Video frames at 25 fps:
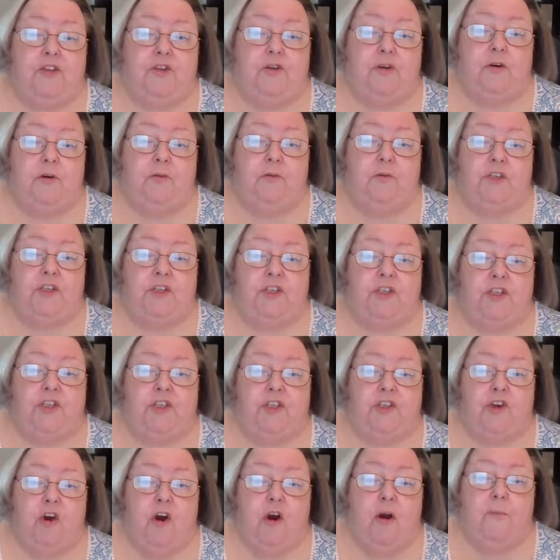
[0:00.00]
to it was to
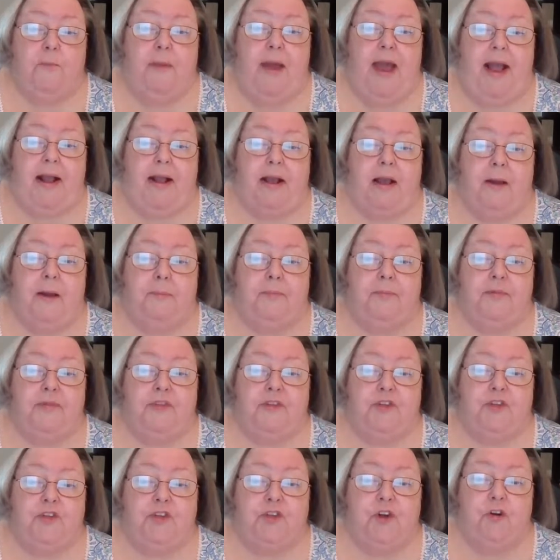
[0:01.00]
start back up at
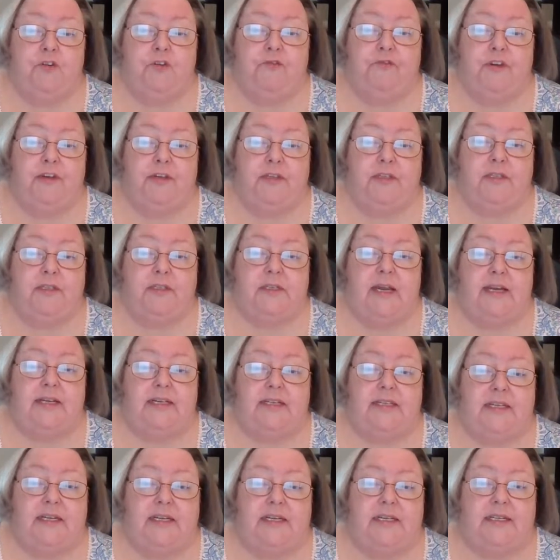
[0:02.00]
the surface
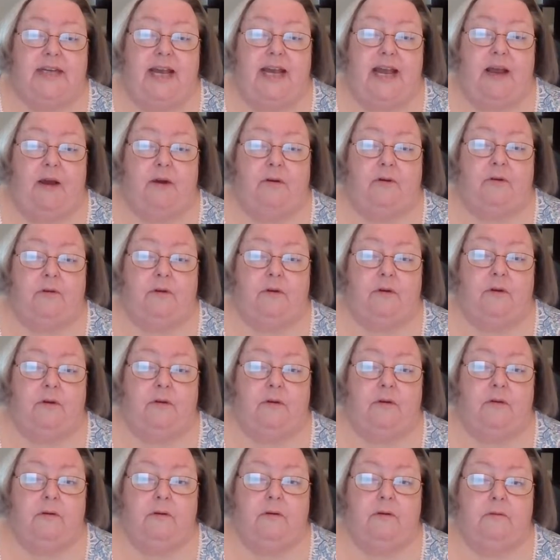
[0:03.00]
and dig down.
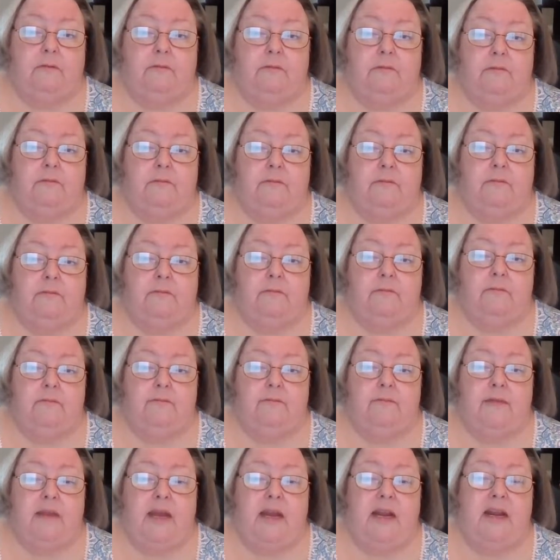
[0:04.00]

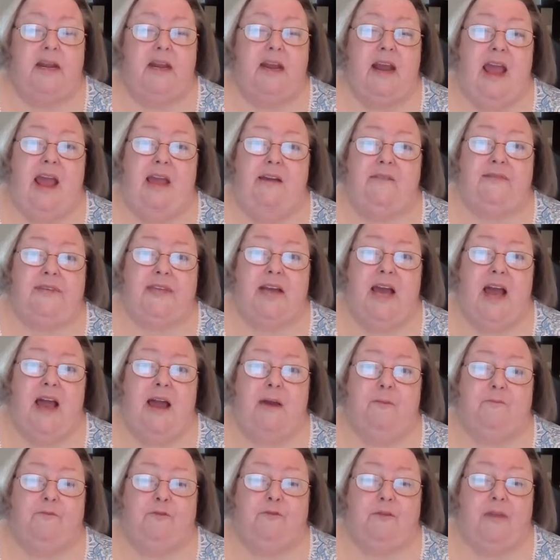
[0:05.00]
They didn't have
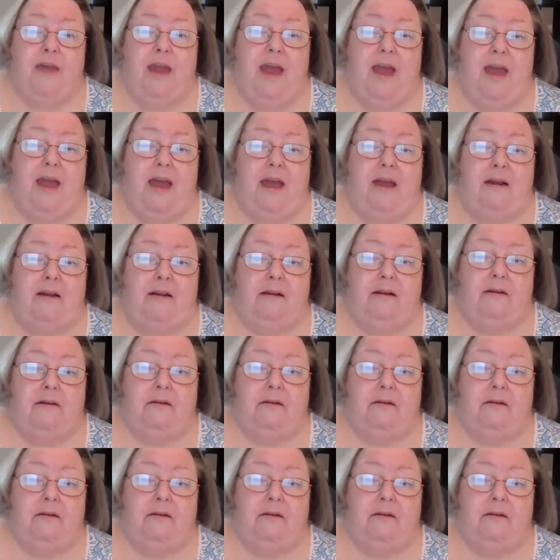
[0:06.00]
time for that.